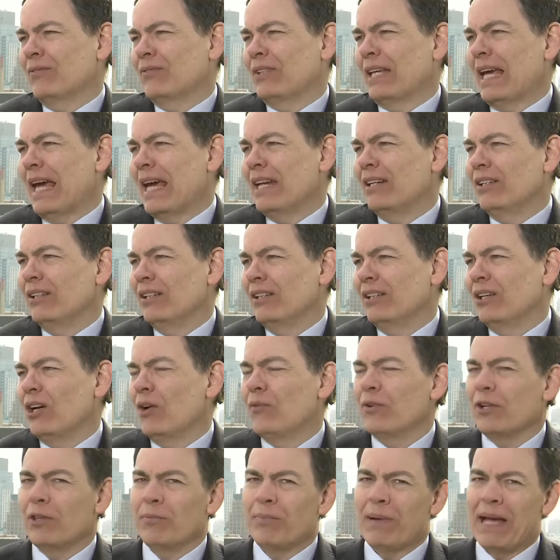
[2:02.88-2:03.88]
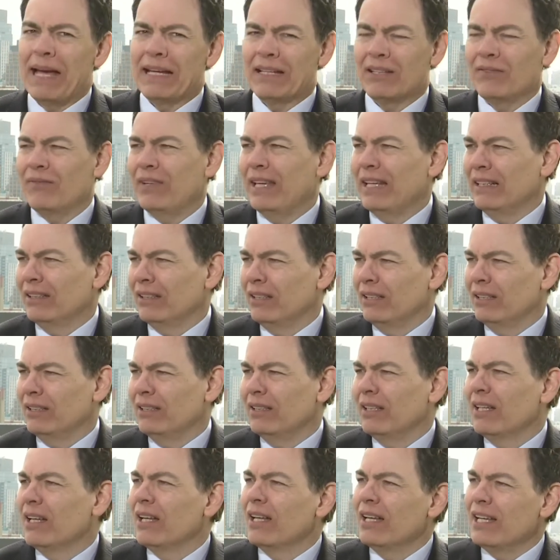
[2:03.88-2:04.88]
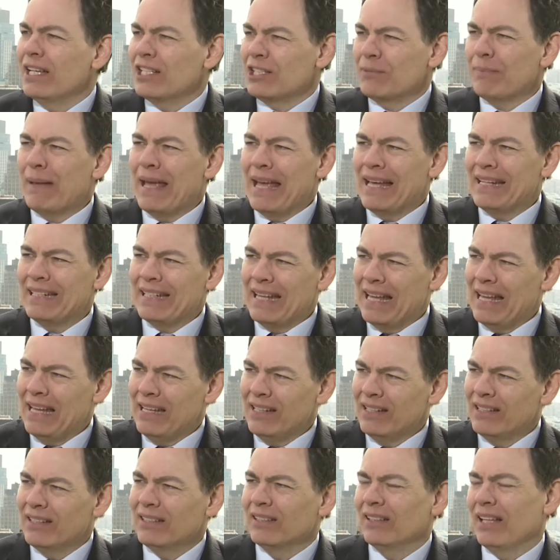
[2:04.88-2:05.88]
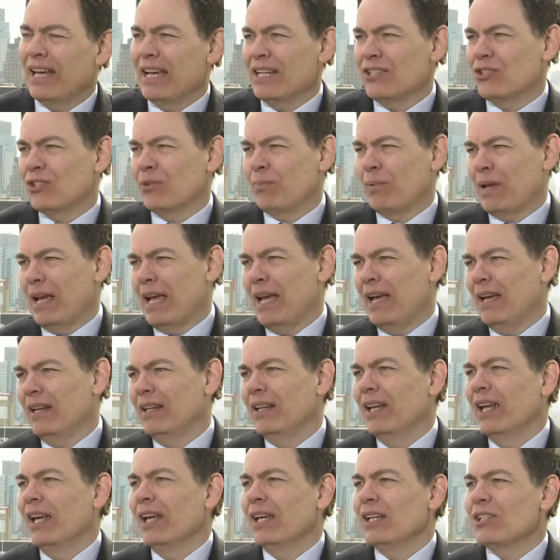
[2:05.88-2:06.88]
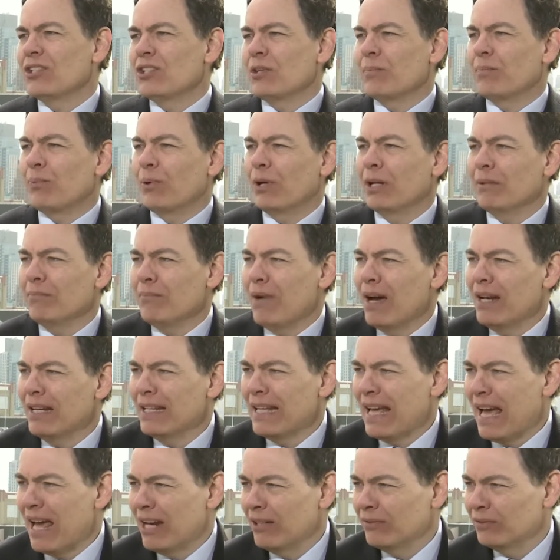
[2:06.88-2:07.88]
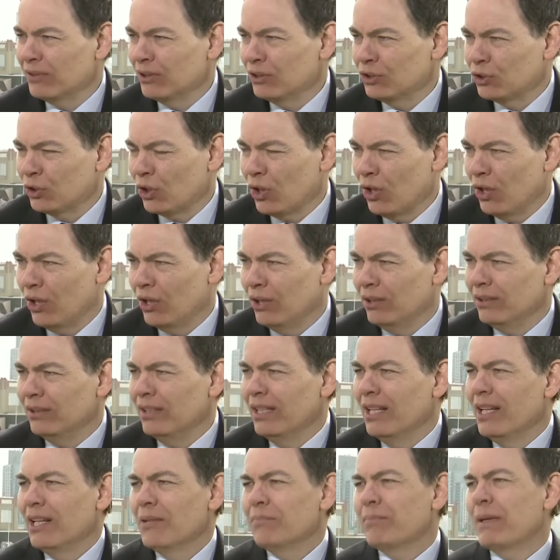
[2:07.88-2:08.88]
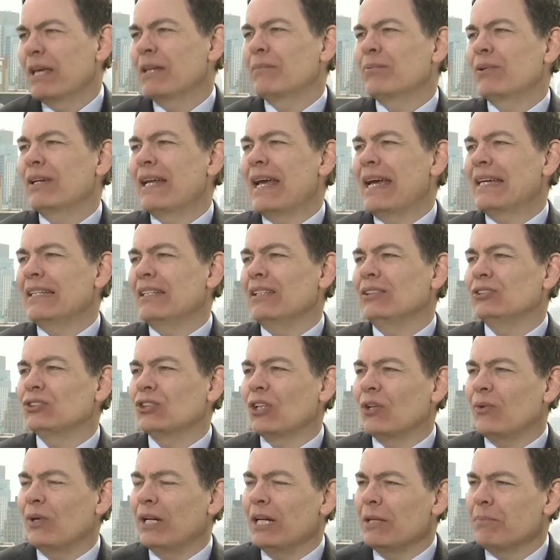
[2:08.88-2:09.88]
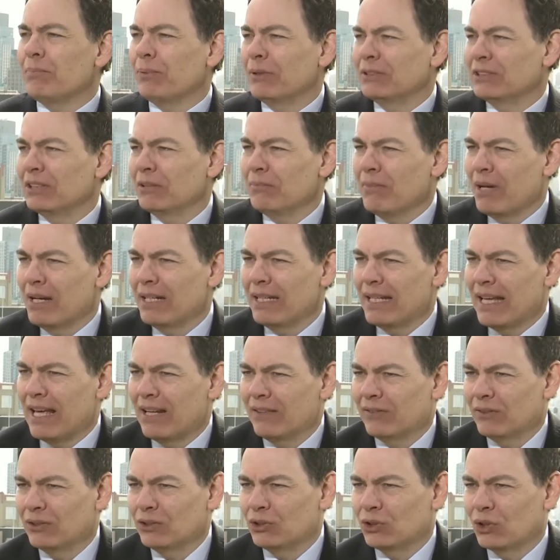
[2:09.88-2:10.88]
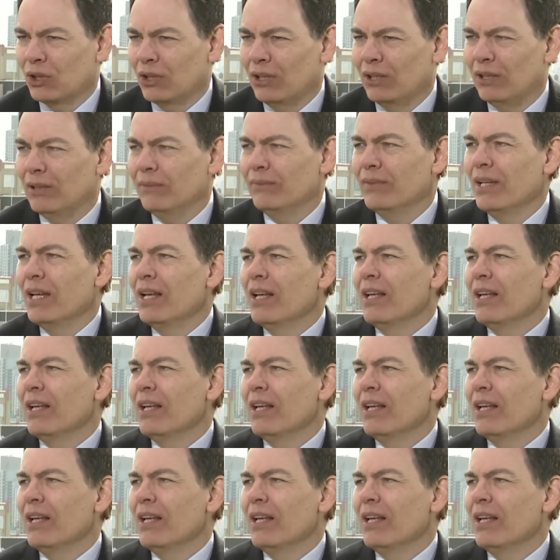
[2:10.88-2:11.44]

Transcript: of Canada over to the Bank of England. His mandate, like Japan, is to print money out of control. Ben Bernanke is already printing money out of control.